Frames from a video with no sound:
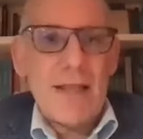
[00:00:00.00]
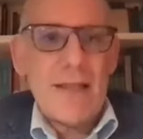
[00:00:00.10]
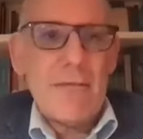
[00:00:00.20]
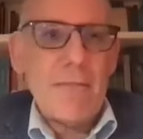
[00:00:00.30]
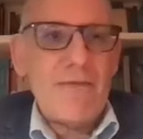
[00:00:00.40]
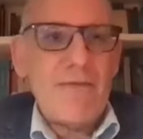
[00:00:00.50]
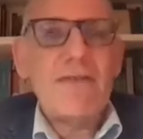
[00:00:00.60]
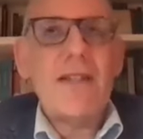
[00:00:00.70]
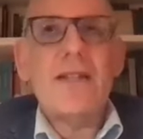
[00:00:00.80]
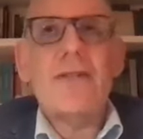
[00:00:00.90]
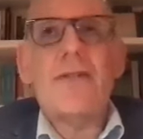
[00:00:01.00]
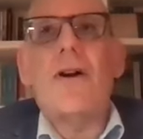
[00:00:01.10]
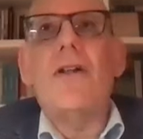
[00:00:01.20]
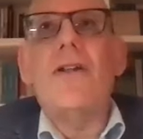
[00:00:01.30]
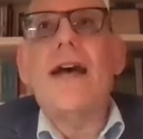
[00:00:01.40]
in their mid 50s are
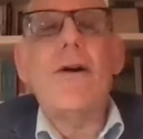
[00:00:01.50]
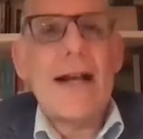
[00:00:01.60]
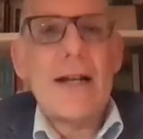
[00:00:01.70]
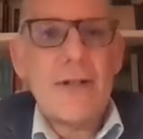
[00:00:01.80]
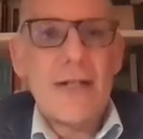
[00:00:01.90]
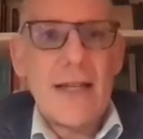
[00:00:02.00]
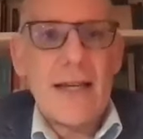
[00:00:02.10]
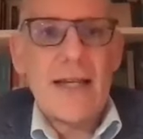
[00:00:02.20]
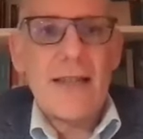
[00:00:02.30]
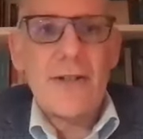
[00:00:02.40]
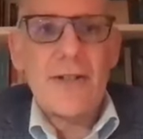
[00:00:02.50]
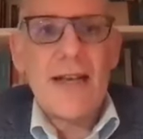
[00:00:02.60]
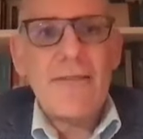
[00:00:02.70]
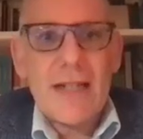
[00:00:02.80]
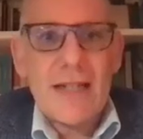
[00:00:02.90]
all now actually like in their
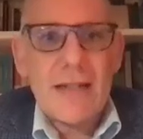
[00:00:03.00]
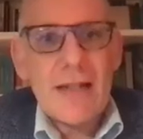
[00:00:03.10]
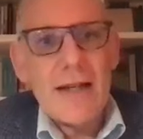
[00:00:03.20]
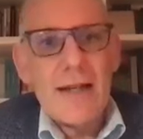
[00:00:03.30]
70s.